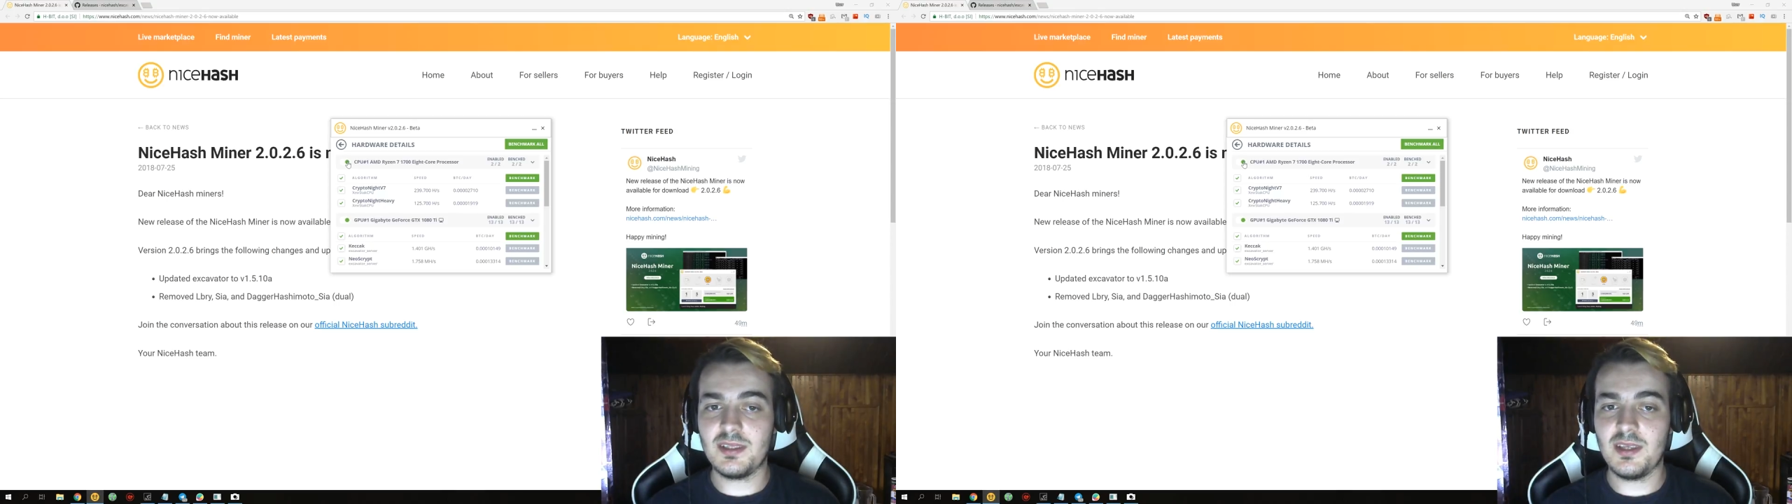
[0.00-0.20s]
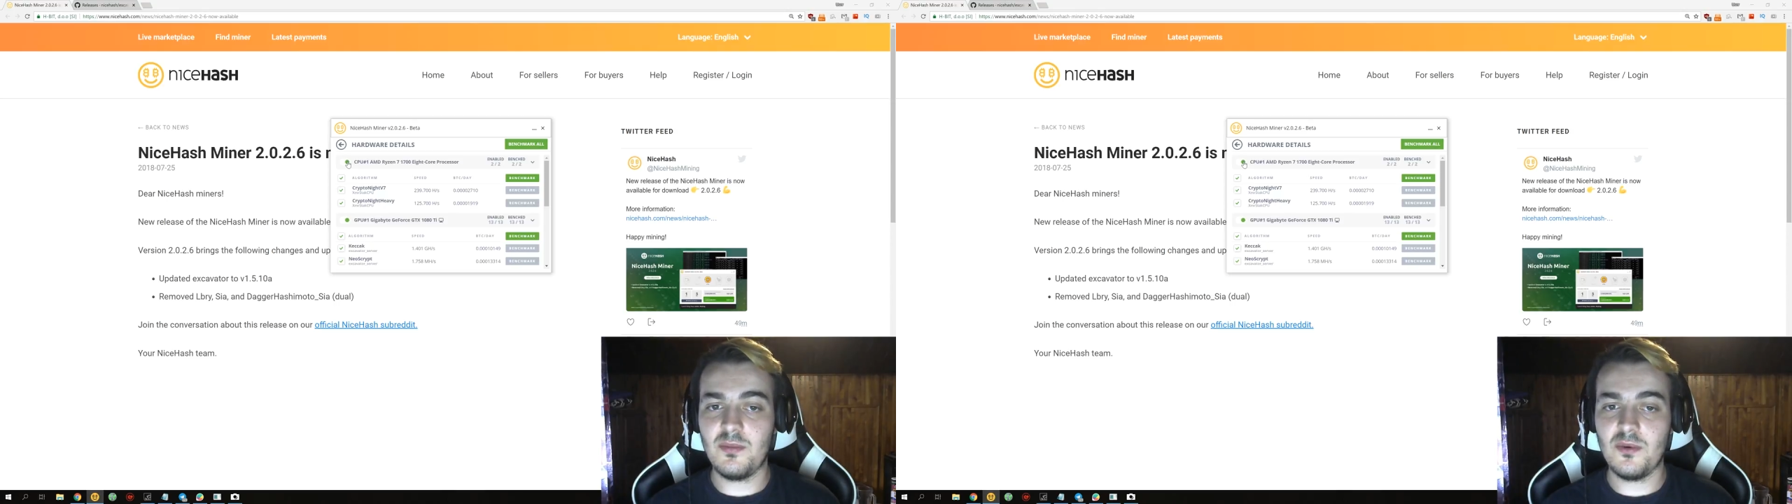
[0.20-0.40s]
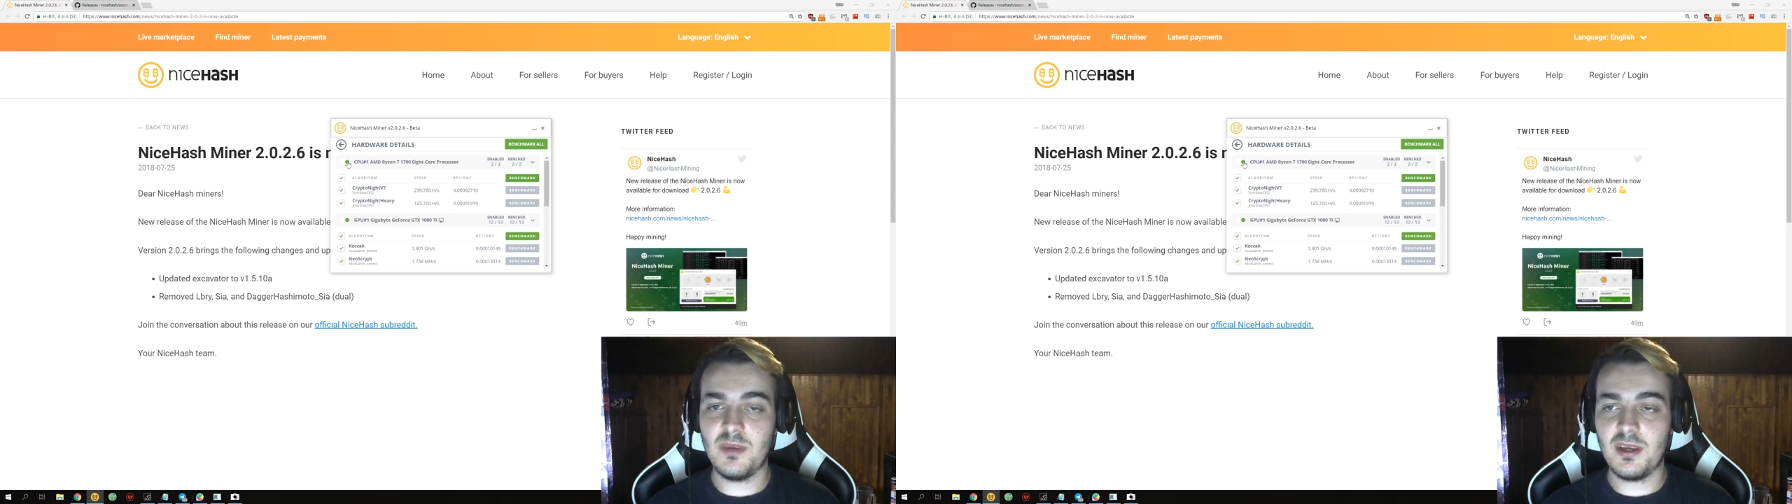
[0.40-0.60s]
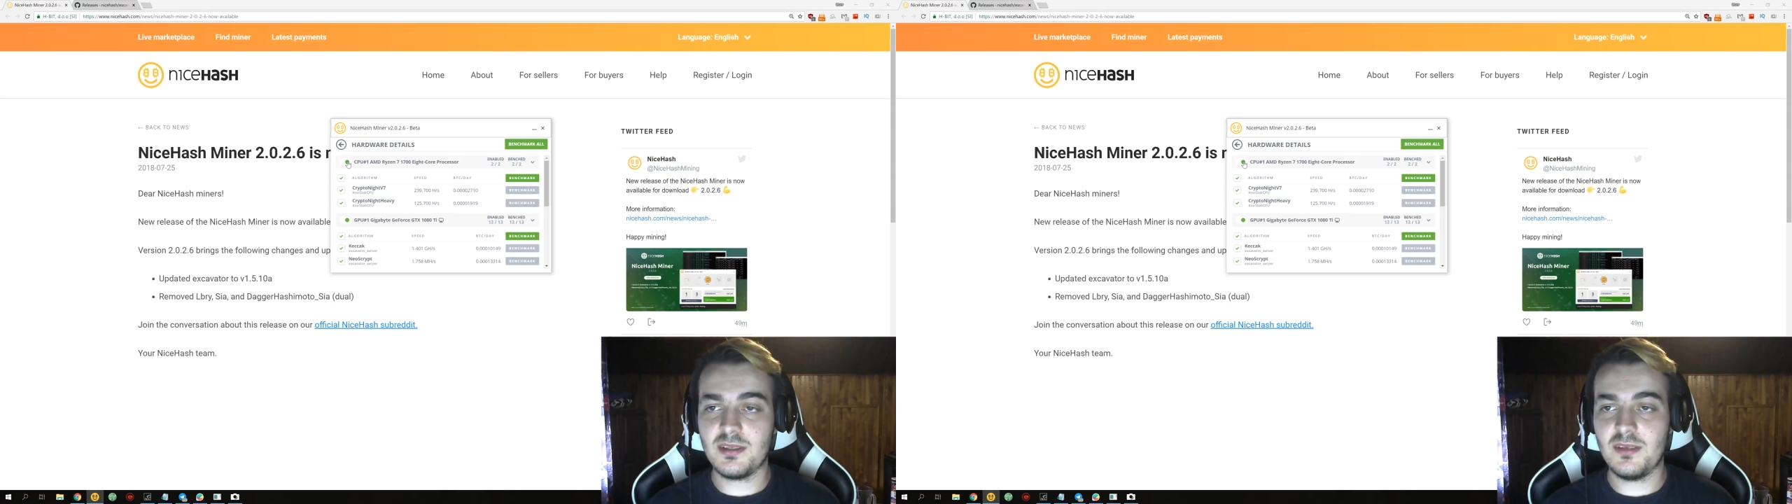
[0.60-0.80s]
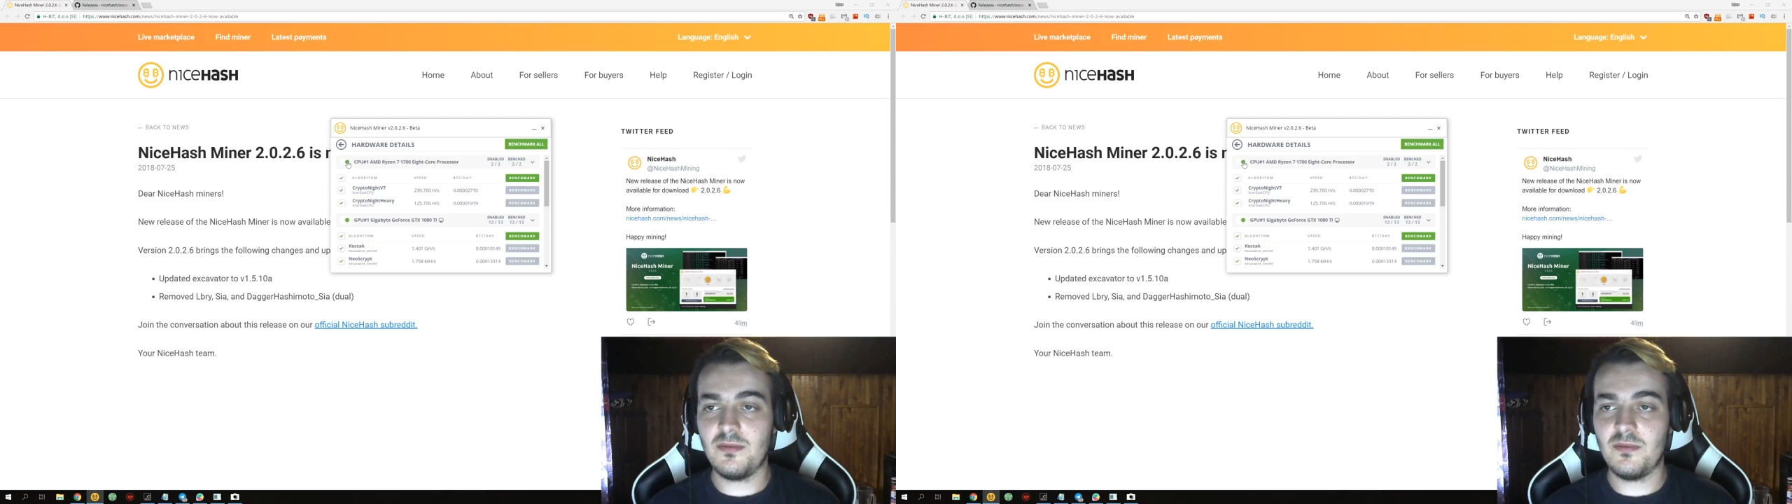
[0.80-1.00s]
CPU
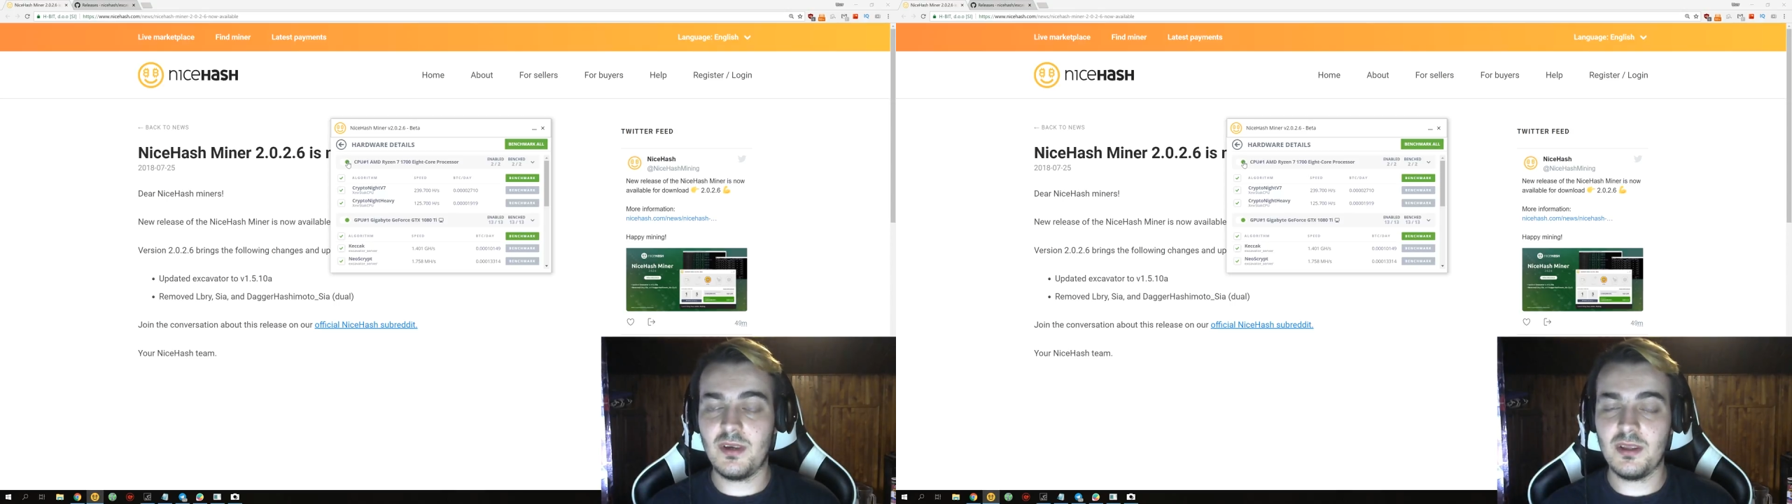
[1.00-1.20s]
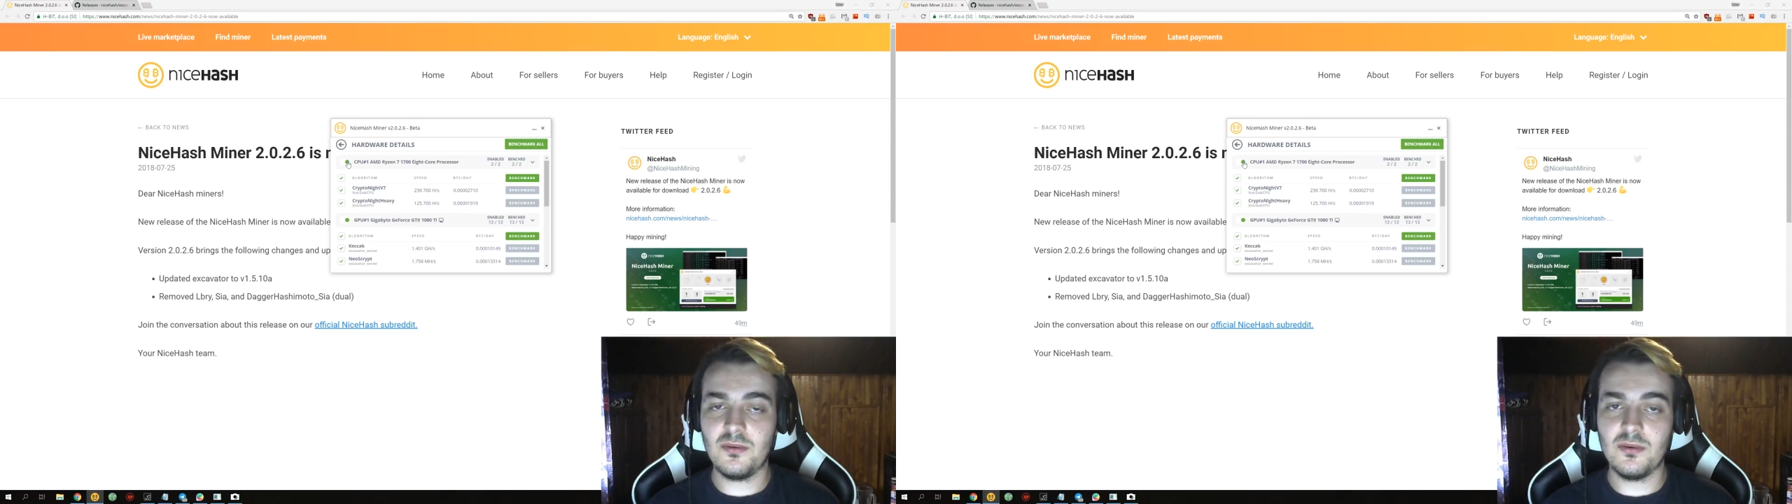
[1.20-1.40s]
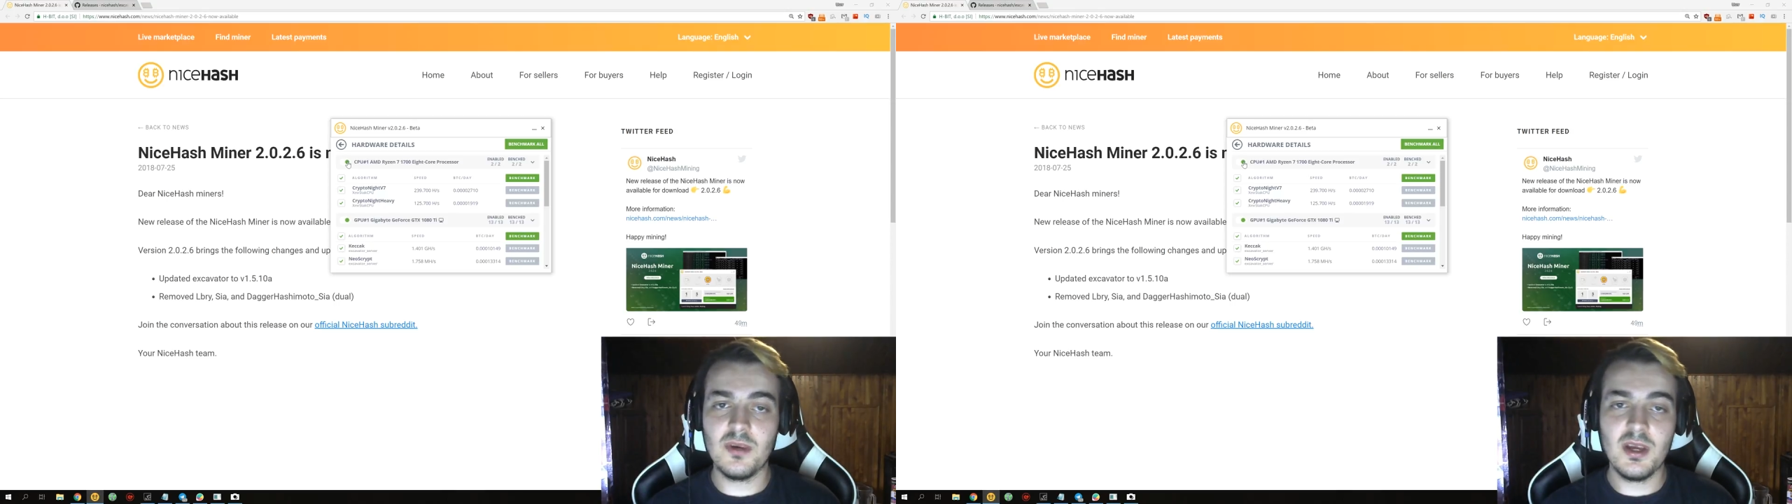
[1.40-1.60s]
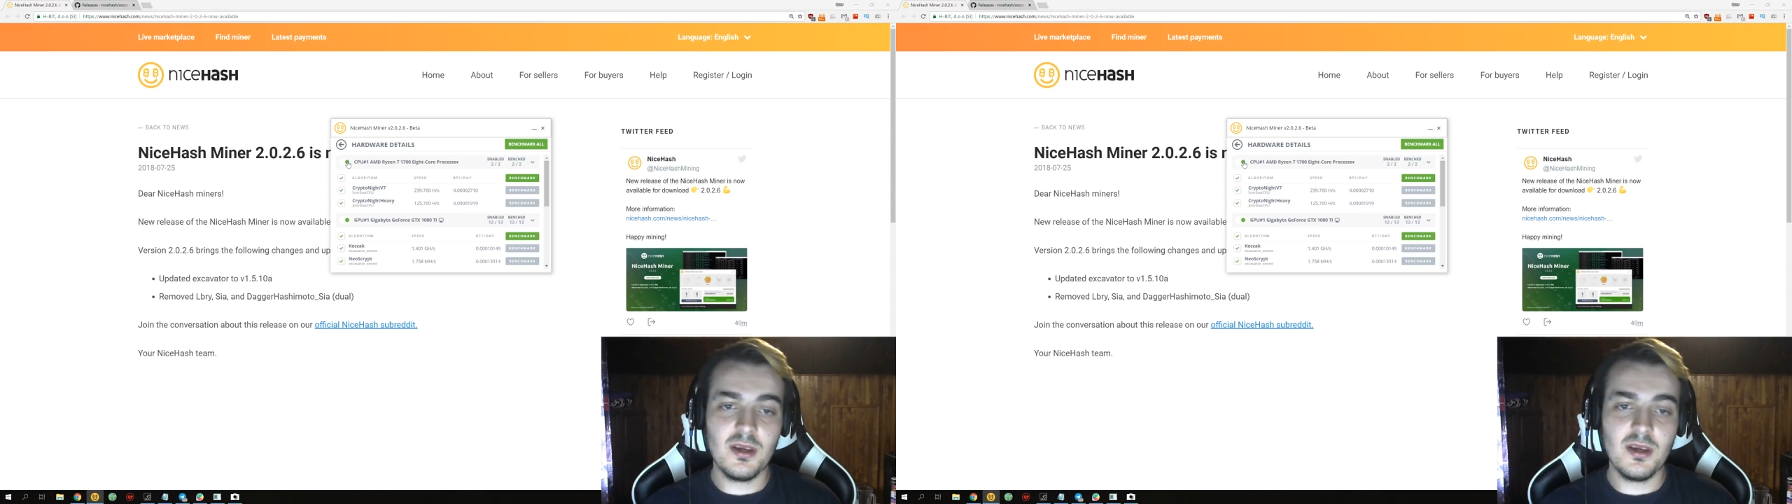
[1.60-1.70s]
because if you want to